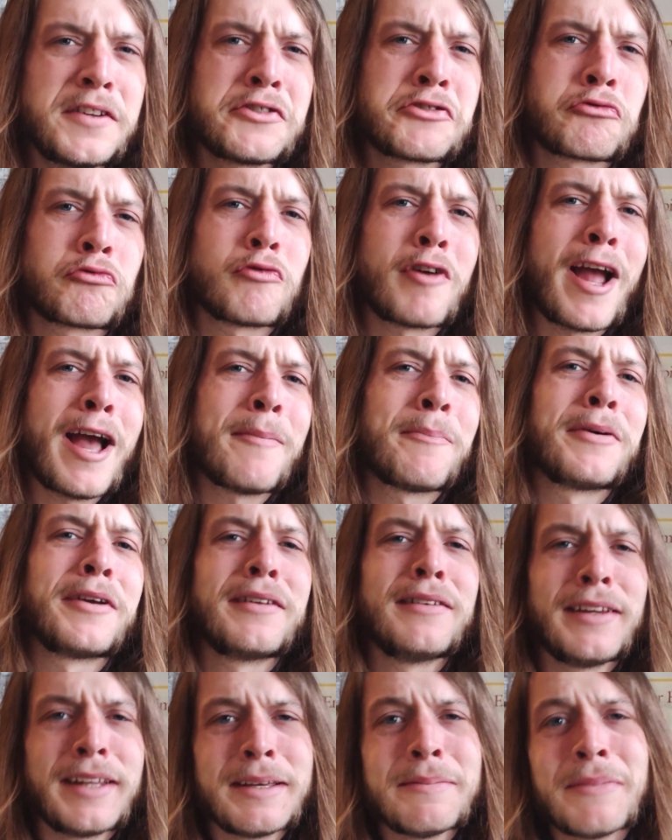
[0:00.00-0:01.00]
does
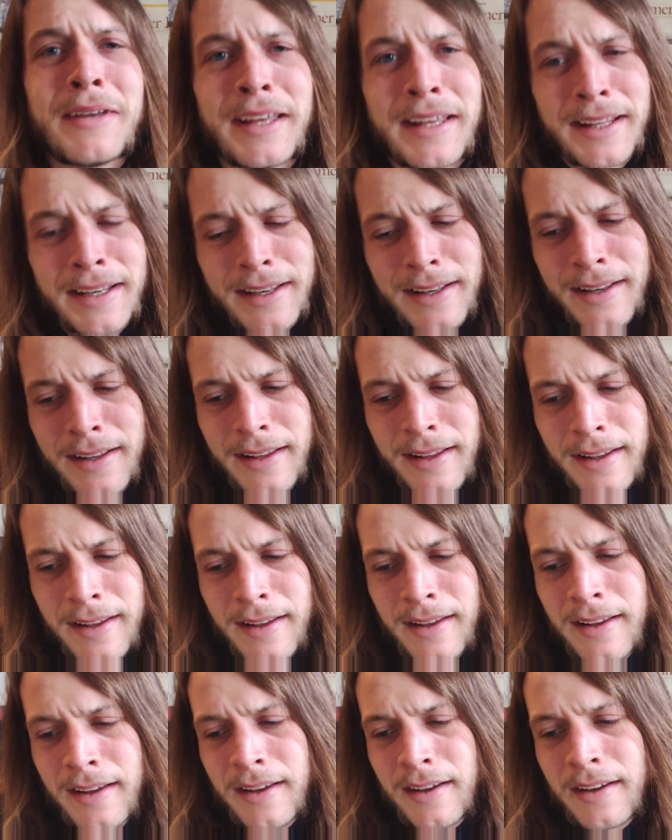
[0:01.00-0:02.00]
rapidly mean?
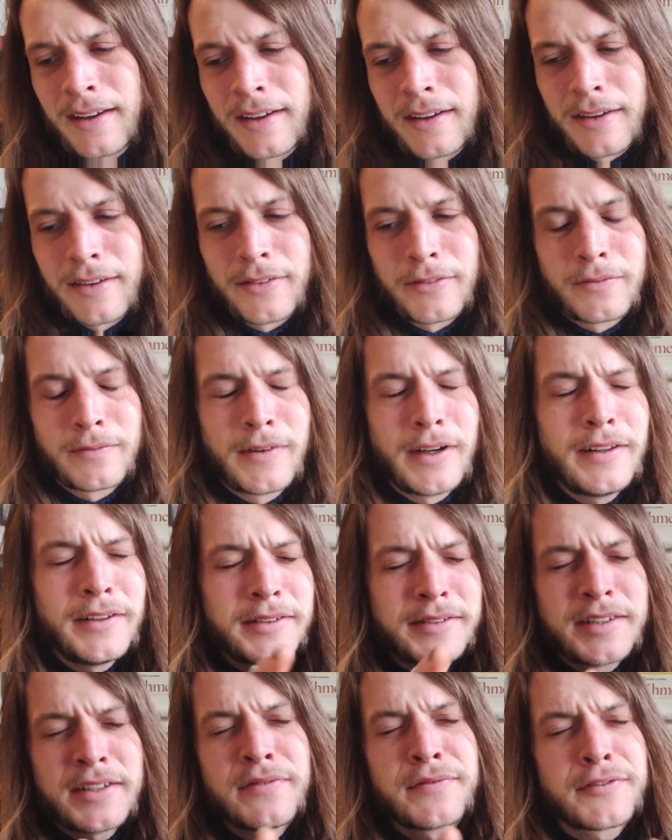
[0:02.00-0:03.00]

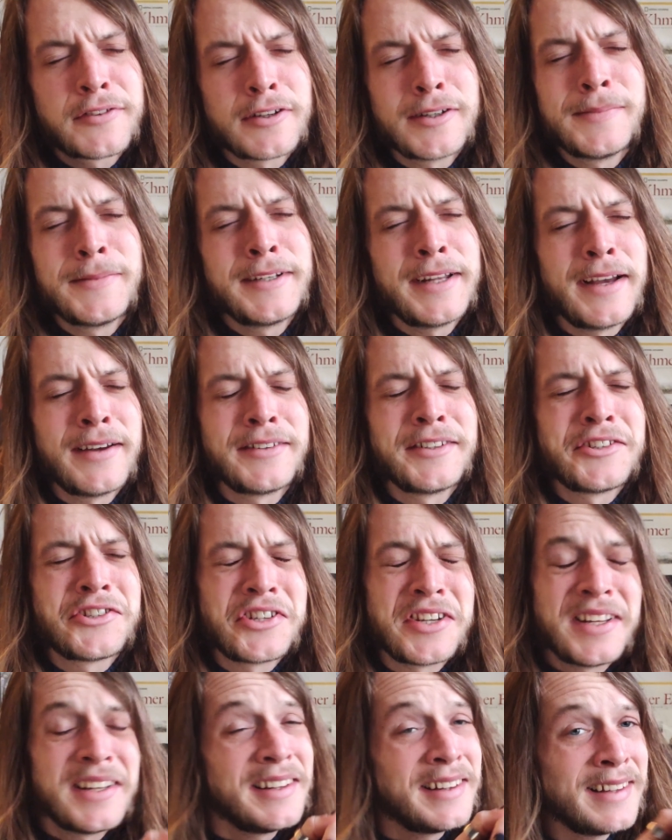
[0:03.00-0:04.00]
Relative
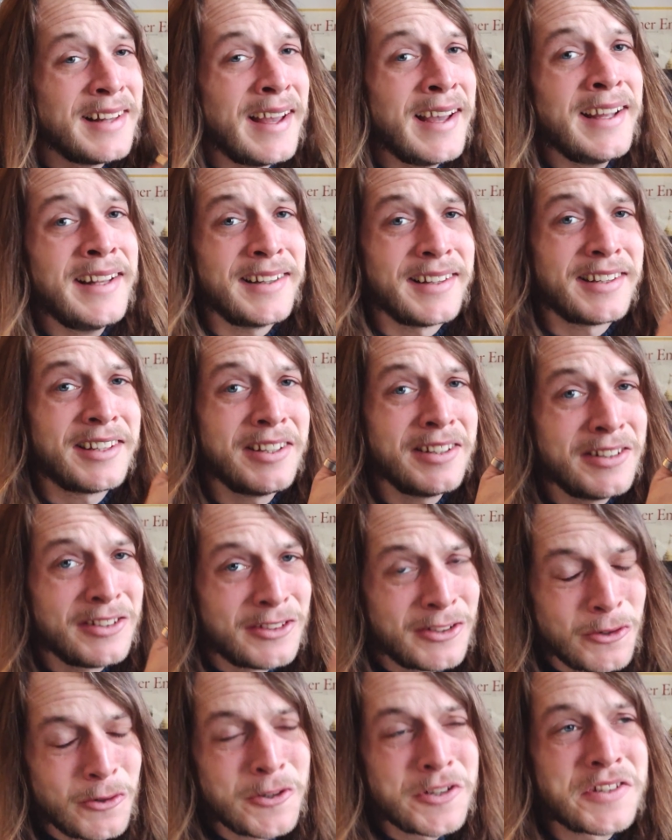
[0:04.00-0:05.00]
terminology, not
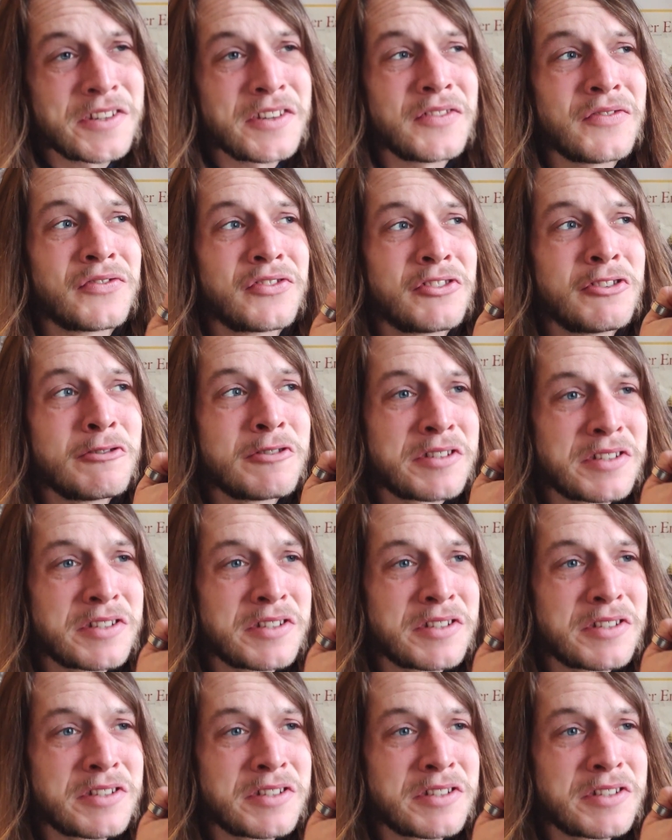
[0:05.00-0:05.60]
conducive to